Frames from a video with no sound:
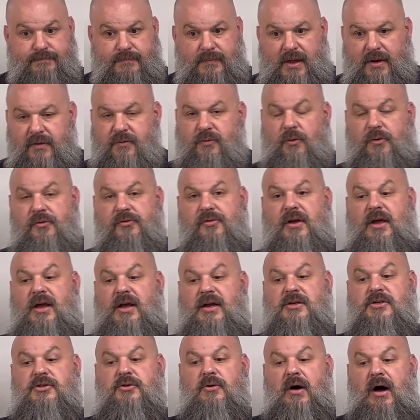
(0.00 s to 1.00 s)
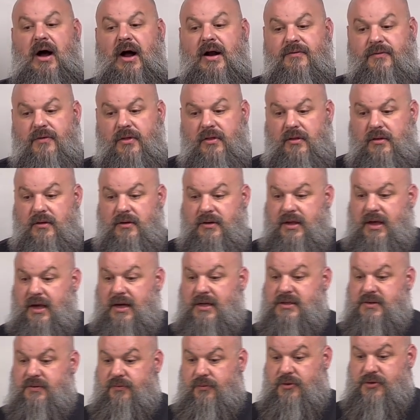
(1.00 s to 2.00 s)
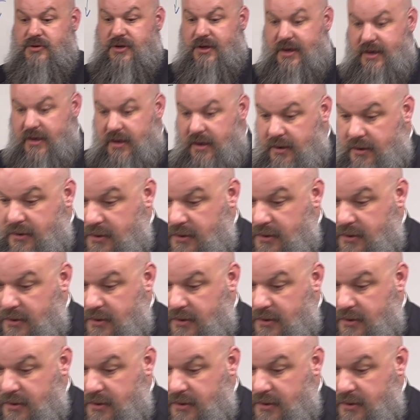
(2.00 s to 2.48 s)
If we're singing too high for the little kids, if we're singing a